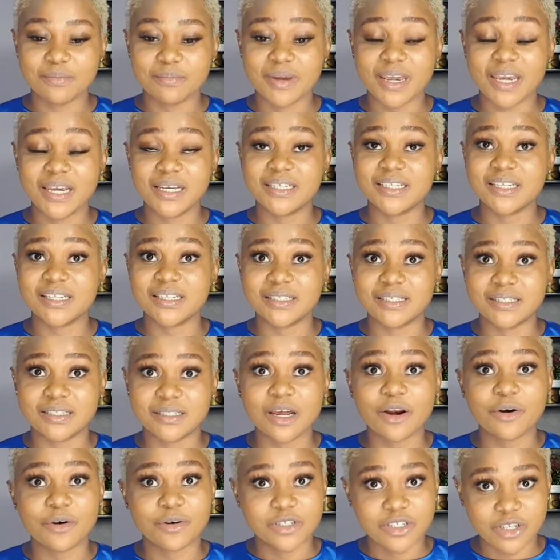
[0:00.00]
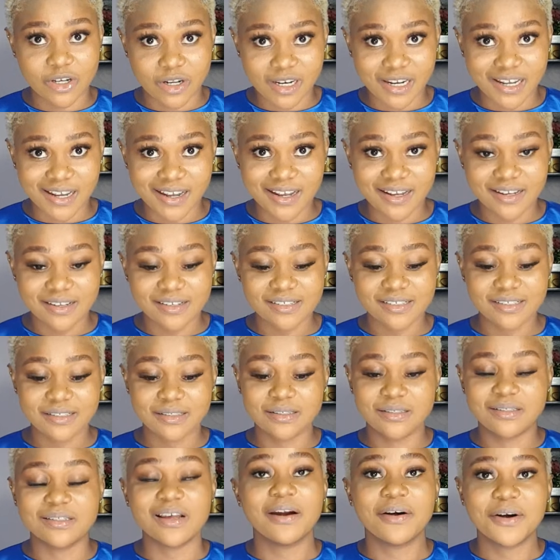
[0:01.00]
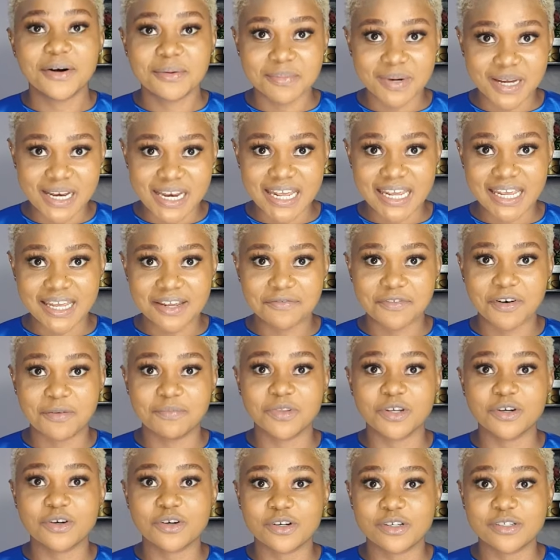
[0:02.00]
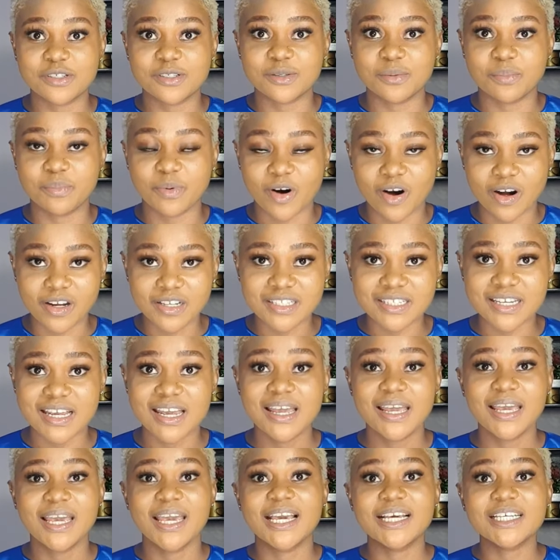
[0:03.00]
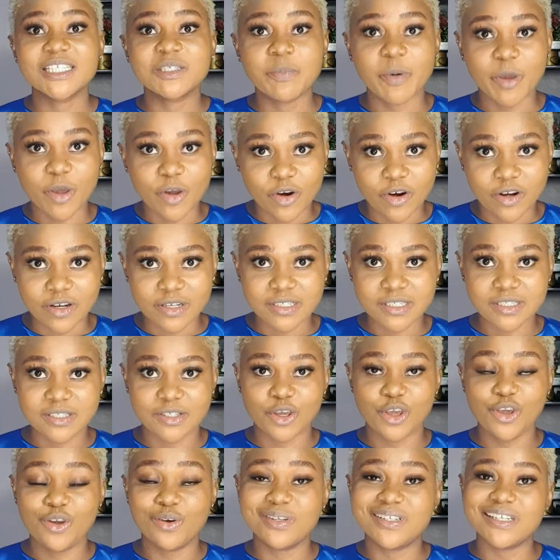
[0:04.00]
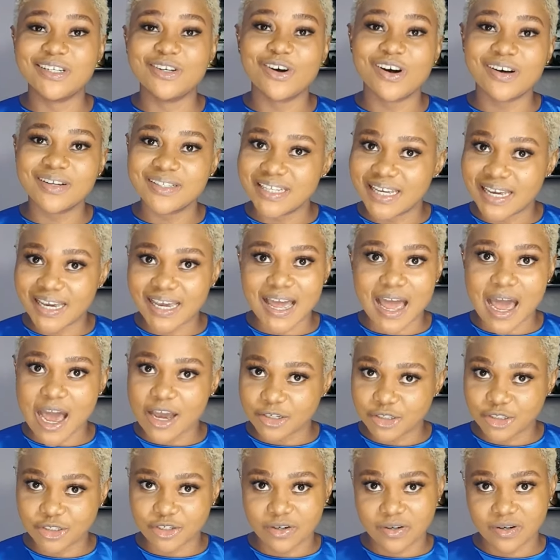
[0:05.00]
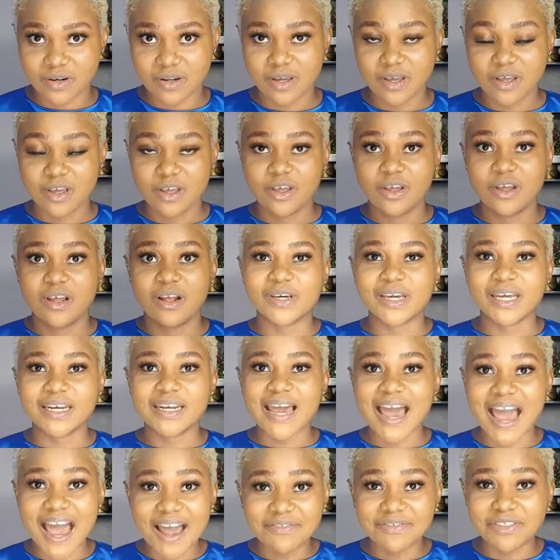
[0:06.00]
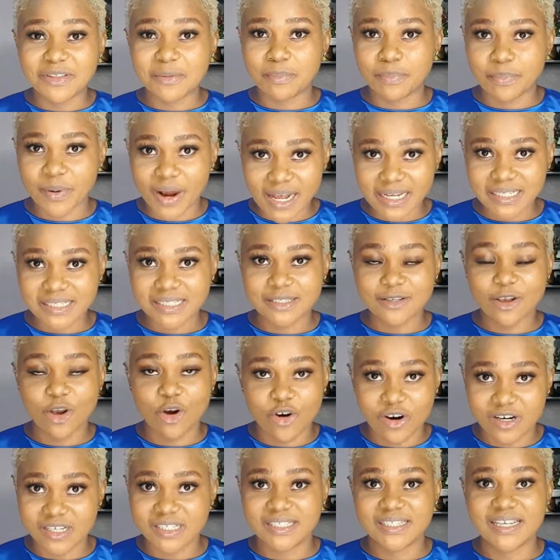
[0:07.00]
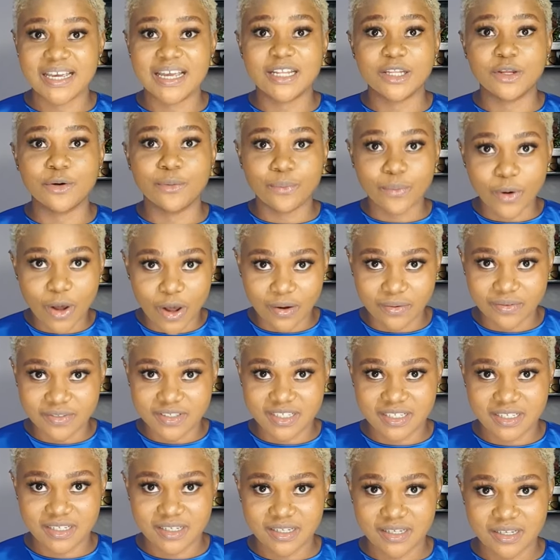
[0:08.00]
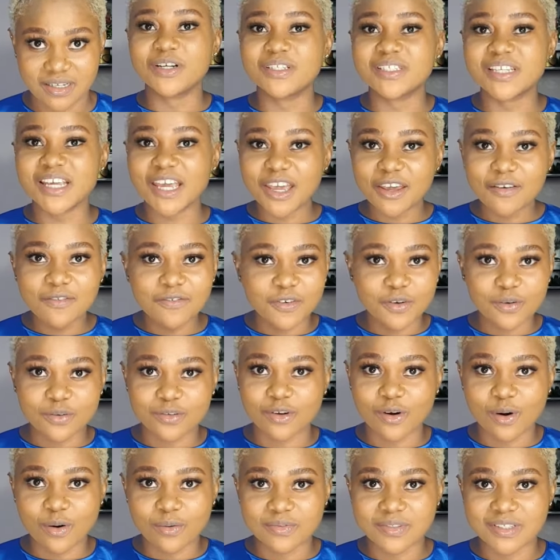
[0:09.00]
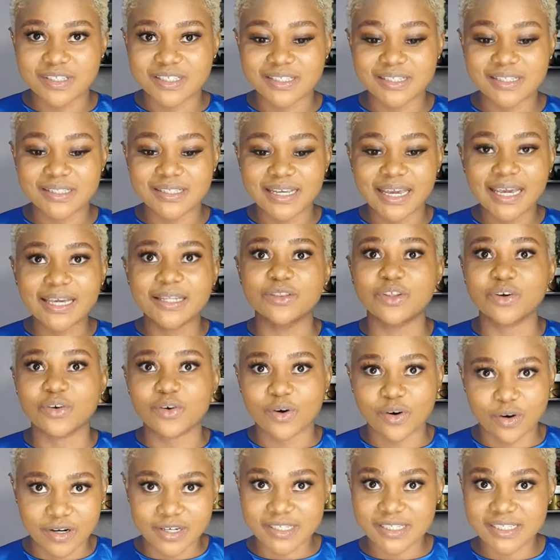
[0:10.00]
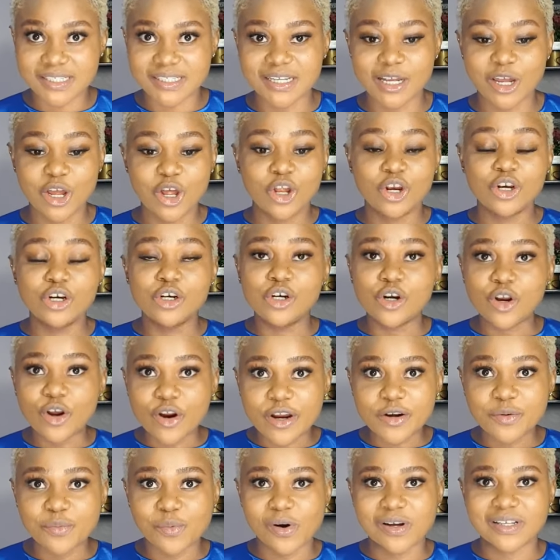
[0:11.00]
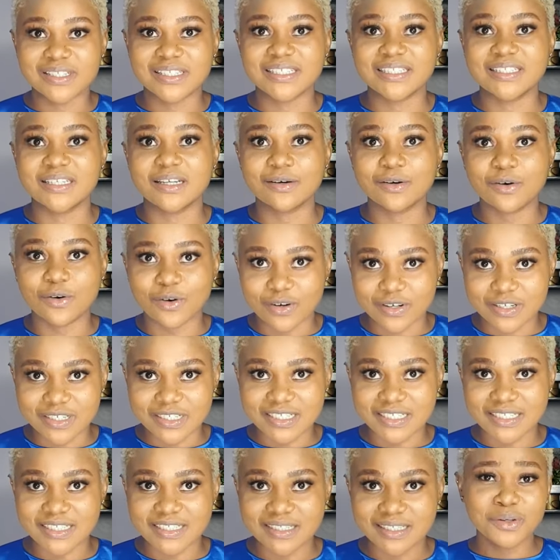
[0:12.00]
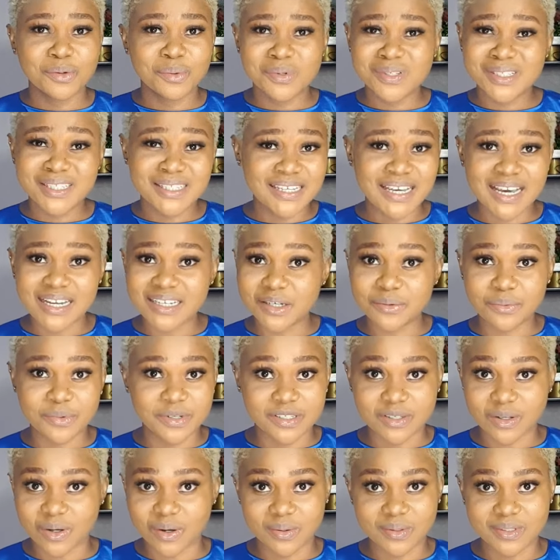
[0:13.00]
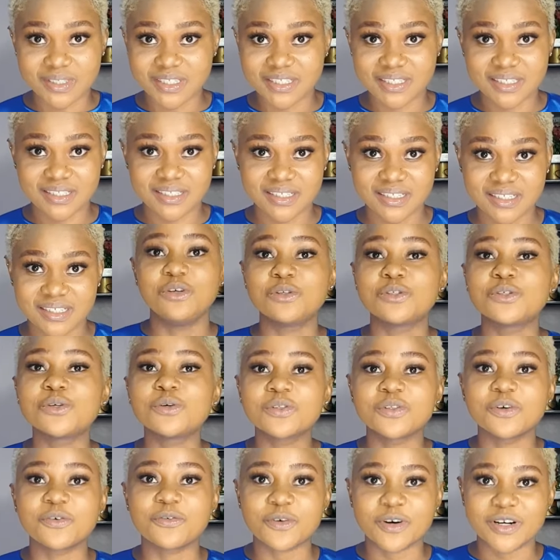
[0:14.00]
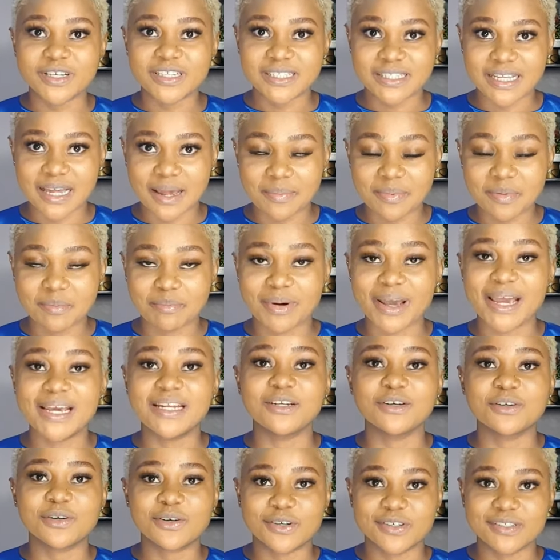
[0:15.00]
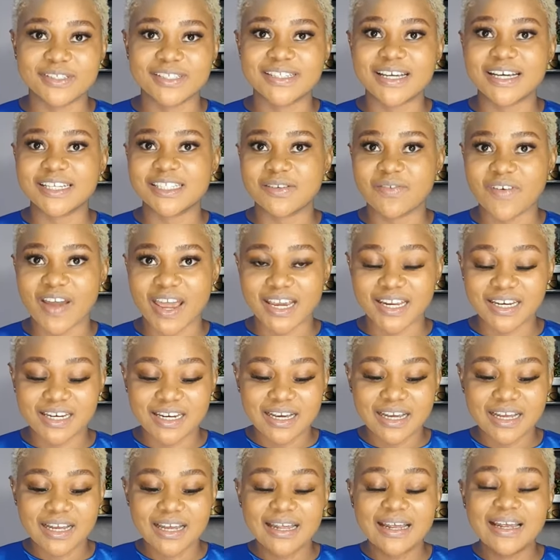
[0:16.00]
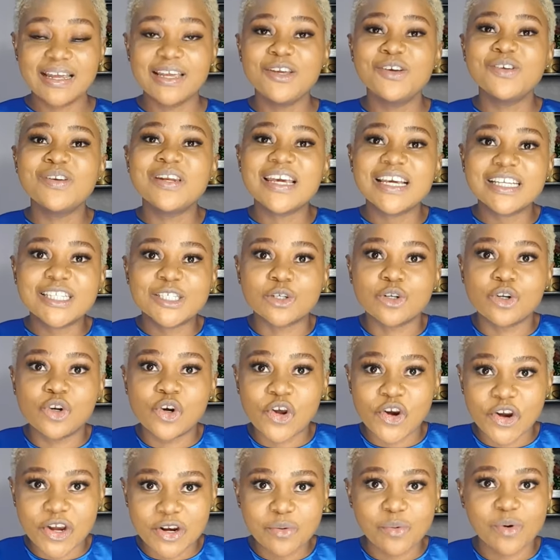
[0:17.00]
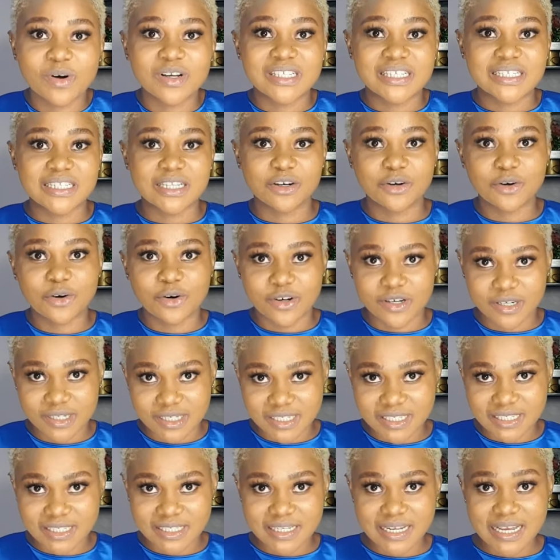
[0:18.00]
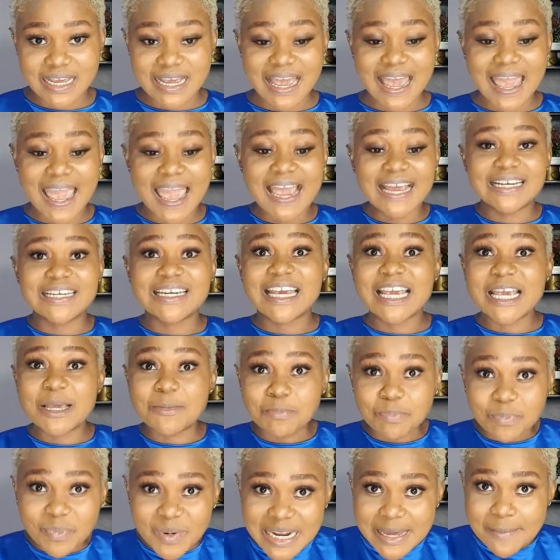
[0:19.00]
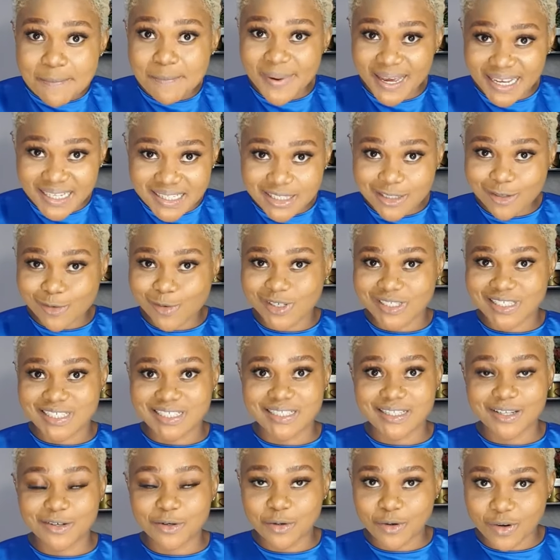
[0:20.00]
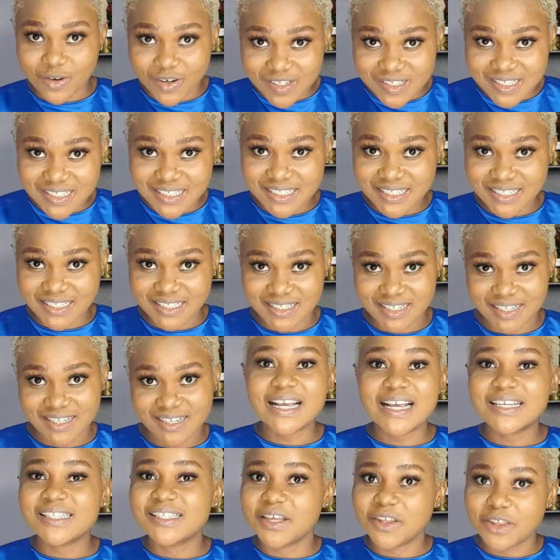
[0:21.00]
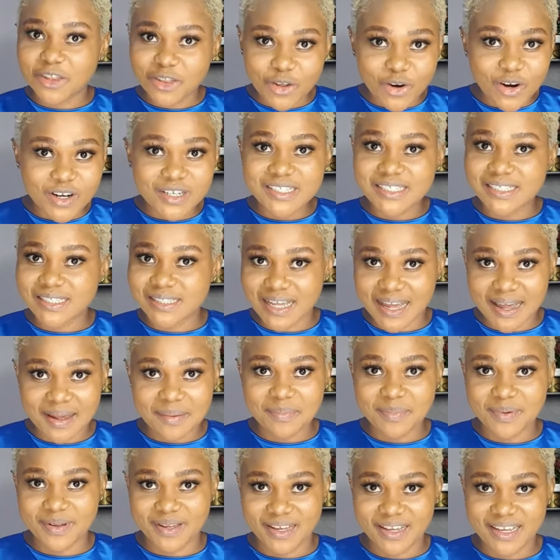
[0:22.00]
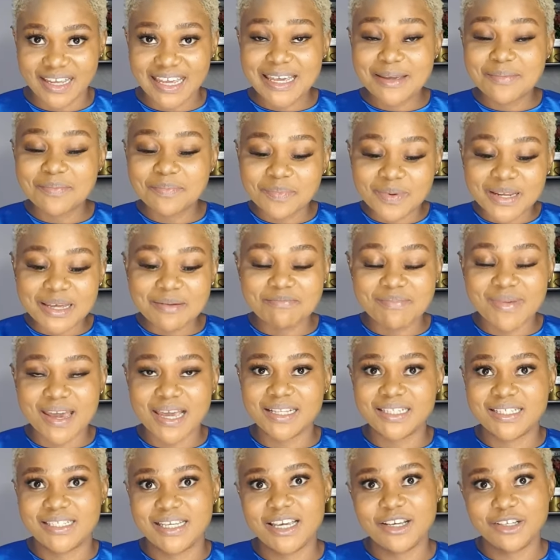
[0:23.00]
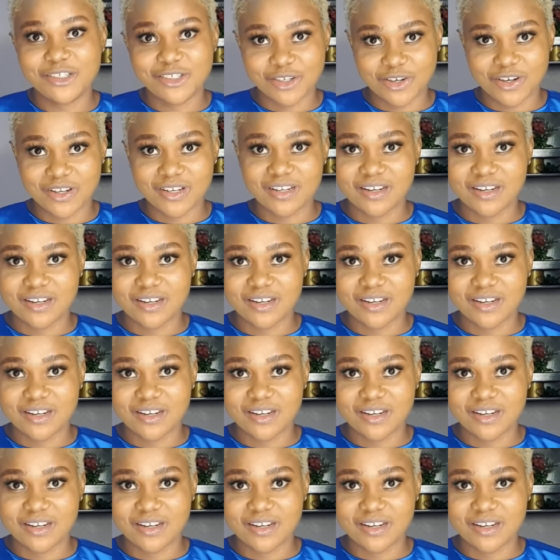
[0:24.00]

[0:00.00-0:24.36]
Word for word: made zero dollar, zero money from the course you bought is because you did not take action you can have the best course in the world, but if you don't take the course, learn what's in the course, you won't see any results. You took the first step, buying the course, that's fine. You need to learn what's in the course and implement what's in the course. That's the third step implementation. How